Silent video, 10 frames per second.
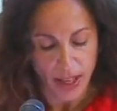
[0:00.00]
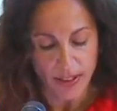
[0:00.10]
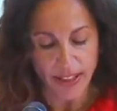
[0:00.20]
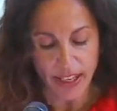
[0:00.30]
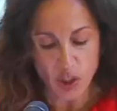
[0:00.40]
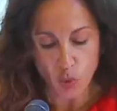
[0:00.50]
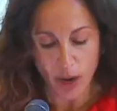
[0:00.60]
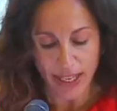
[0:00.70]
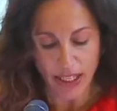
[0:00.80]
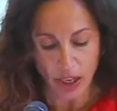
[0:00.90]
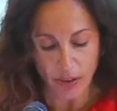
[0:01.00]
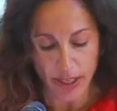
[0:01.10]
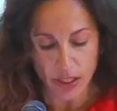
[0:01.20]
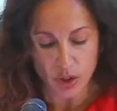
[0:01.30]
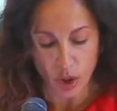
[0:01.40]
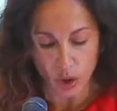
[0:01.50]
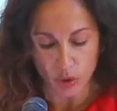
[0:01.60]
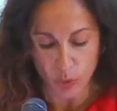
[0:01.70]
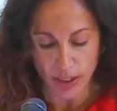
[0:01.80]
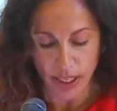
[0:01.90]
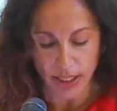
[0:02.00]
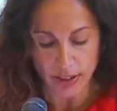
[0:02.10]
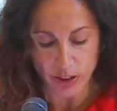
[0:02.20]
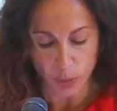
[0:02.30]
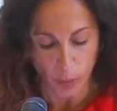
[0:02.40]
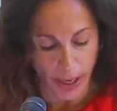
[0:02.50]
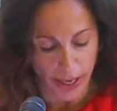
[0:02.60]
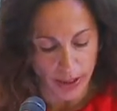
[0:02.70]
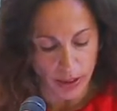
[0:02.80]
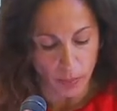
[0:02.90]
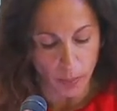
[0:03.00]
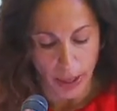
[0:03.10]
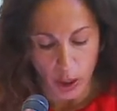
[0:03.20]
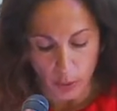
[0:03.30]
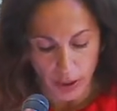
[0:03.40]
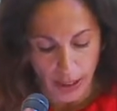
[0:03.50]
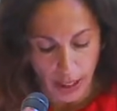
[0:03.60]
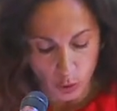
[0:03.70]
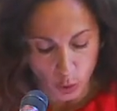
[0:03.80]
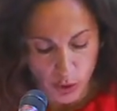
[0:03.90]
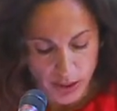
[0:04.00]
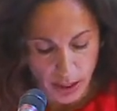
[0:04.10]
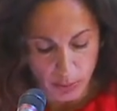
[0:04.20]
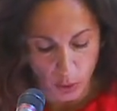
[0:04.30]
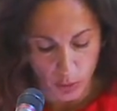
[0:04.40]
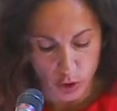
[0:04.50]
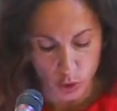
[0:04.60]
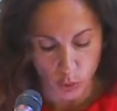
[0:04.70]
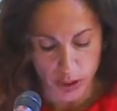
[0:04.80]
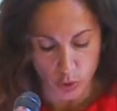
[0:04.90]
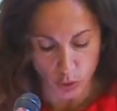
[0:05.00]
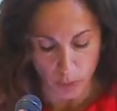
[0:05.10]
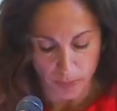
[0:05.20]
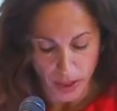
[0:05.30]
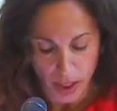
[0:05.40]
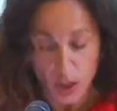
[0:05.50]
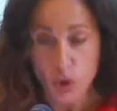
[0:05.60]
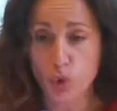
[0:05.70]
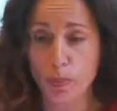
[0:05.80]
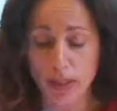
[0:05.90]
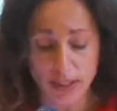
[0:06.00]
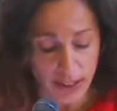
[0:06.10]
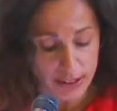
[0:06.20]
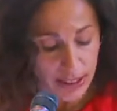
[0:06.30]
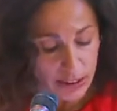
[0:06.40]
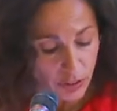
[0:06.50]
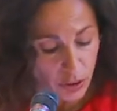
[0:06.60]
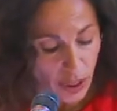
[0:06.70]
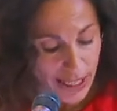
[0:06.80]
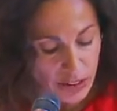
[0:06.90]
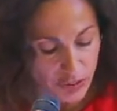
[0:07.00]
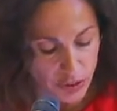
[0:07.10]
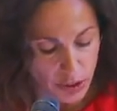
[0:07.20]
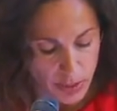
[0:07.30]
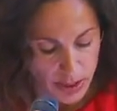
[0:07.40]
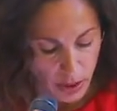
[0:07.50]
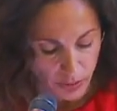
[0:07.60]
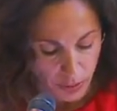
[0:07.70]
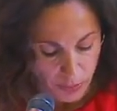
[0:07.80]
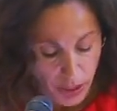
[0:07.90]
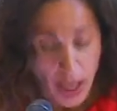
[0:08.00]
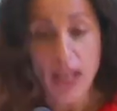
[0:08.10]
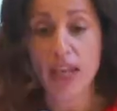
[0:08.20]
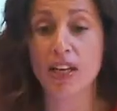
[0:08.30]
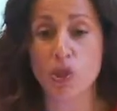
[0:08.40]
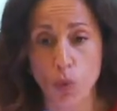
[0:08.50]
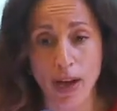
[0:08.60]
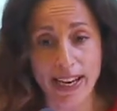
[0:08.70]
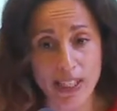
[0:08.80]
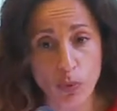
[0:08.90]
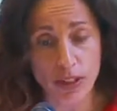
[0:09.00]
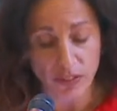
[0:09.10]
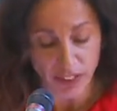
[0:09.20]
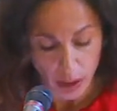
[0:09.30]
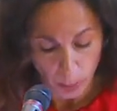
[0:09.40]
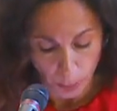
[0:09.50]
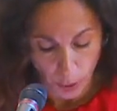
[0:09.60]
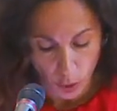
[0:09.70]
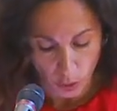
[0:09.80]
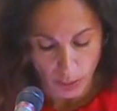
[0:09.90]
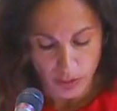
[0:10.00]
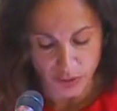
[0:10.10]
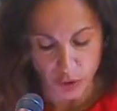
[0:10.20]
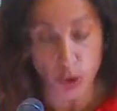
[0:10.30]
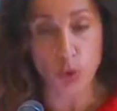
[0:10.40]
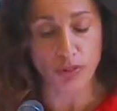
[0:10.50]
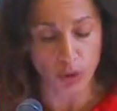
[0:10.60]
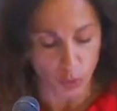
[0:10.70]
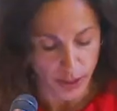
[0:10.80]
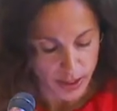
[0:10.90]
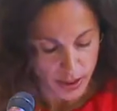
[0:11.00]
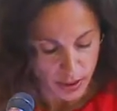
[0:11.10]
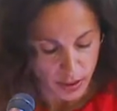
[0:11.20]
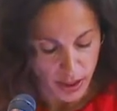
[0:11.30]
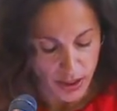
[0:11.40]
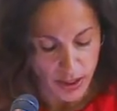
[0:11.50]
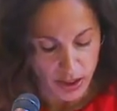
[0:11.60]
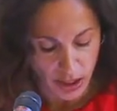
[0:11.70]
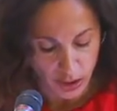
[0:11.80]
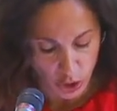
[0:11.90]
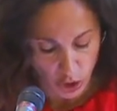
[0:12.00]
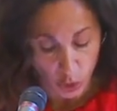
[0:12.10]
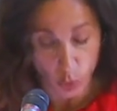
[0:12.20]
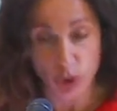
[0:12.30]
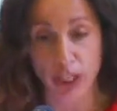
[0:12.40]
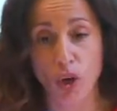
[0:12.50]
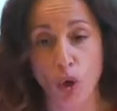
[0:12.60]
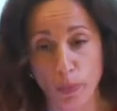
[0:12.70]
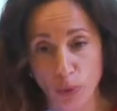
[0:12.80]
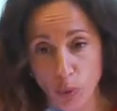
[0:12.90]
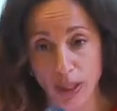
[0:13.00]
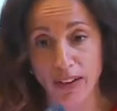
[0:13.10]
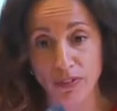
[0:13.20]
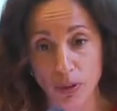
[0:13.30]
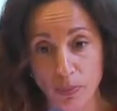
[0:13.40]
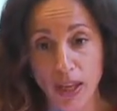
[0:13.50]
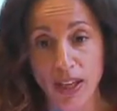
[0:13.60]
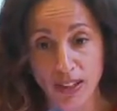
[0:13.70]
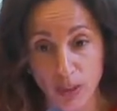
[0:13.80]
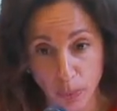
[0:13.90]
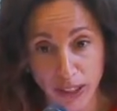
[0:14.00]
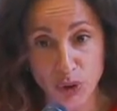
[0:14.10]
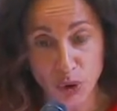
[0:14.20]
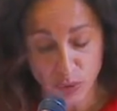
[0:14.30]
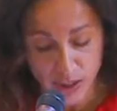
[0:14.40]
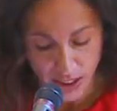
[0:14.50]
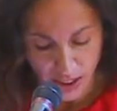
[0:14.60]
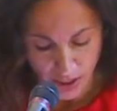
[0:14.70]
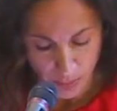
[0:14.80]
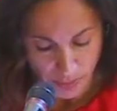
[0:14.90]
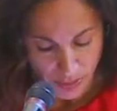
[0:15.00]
That is why Keren Hayesod, we take such pride in empowering countless immigrants to Israel to build successful lives for themselves. It is why we develop programs for youth at risk in this country, which I hope you will have the pleasure of seeing.